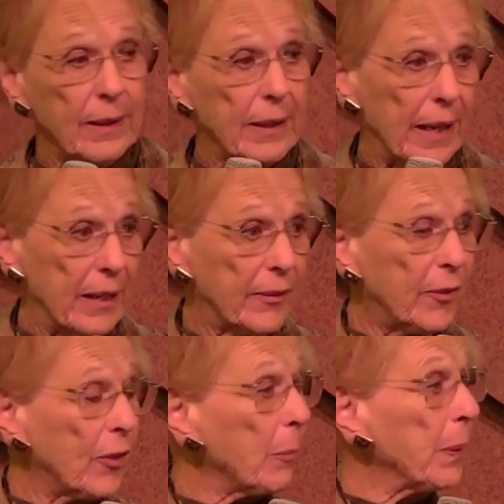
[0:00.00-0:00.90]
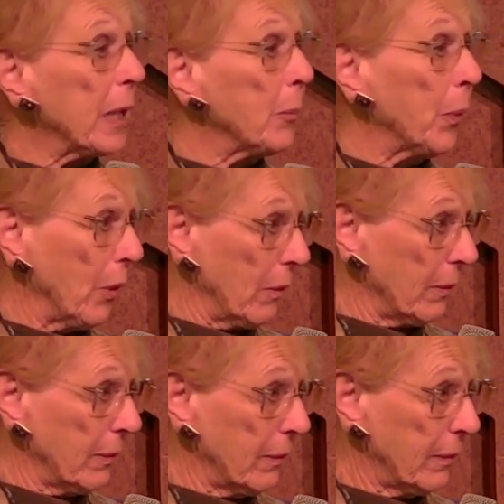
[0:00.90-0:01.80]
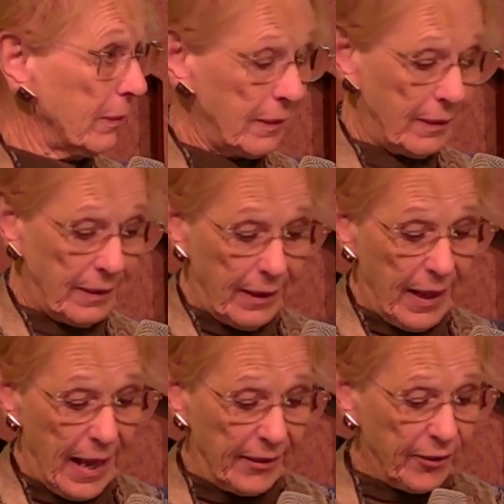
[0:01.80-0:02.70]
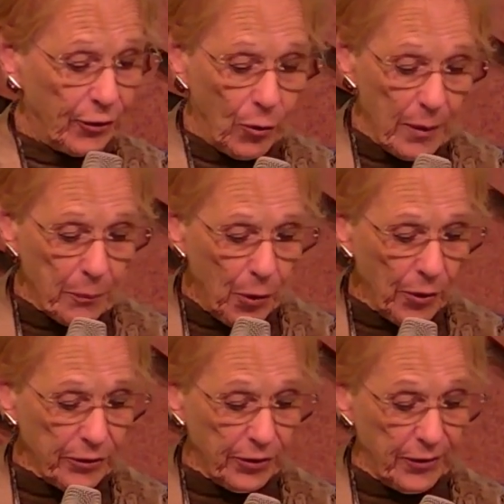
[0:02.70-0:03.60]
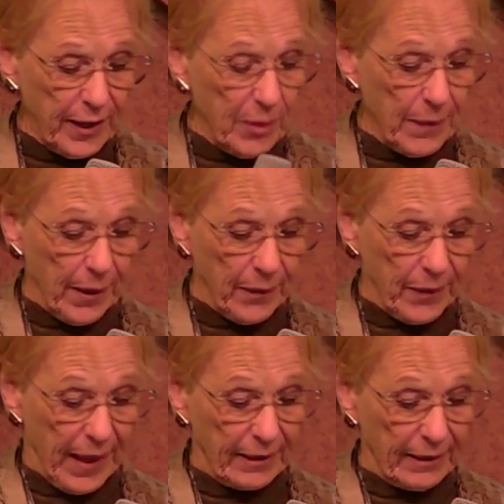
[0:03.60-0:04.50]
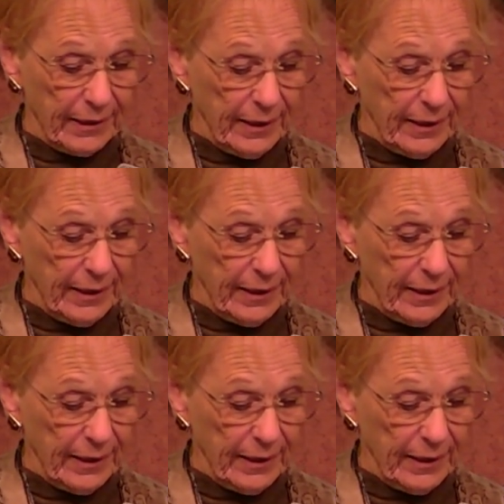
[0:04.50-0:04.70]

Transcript: it's the people. It's so important to think about that.